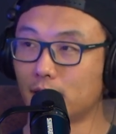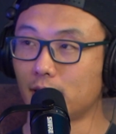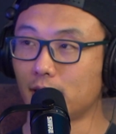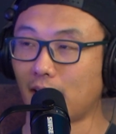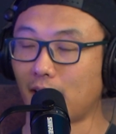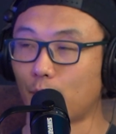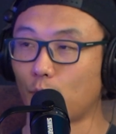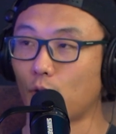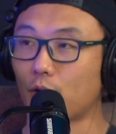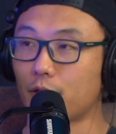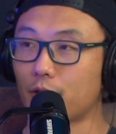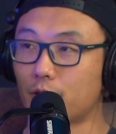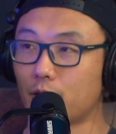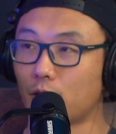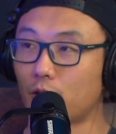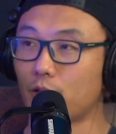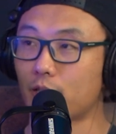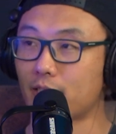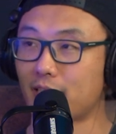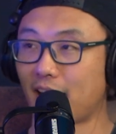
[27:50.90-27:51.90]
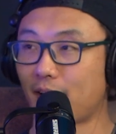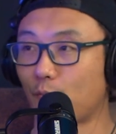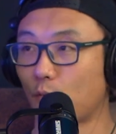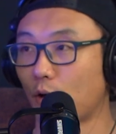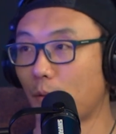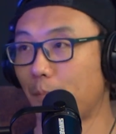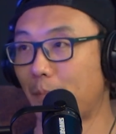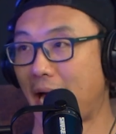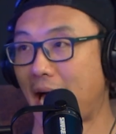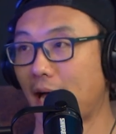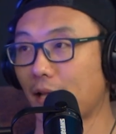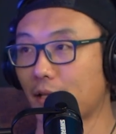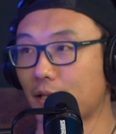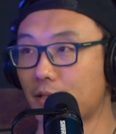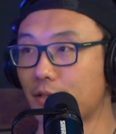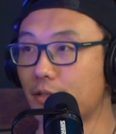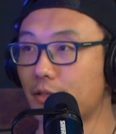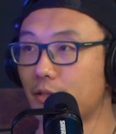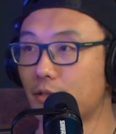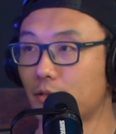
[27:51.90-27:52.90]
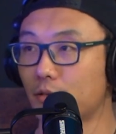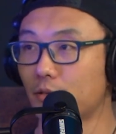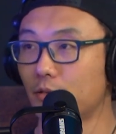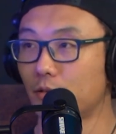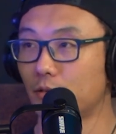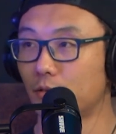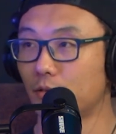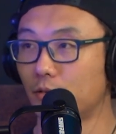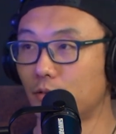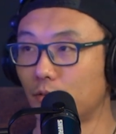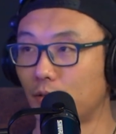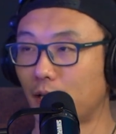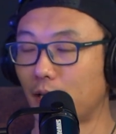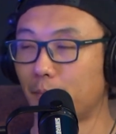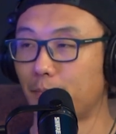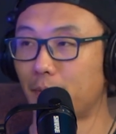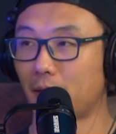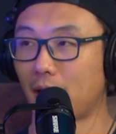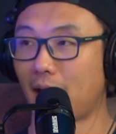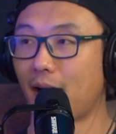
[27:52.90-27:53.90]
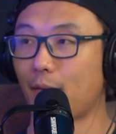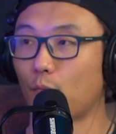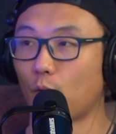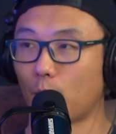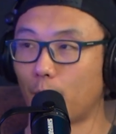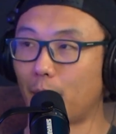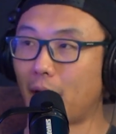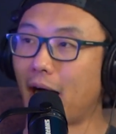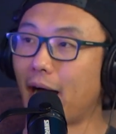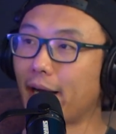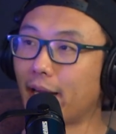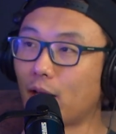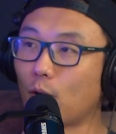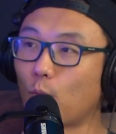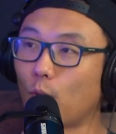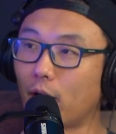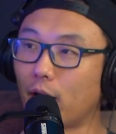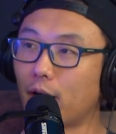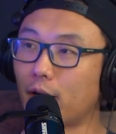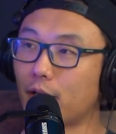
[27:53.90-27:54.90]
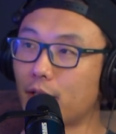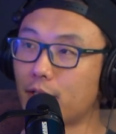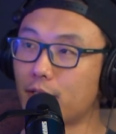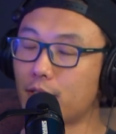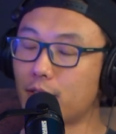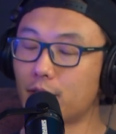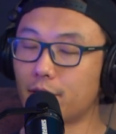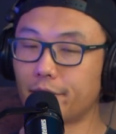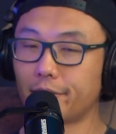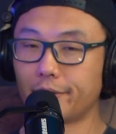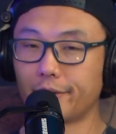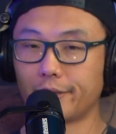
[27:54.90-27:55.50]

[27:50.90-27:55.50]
have more endurance, have more balance, right? Have more body awareness.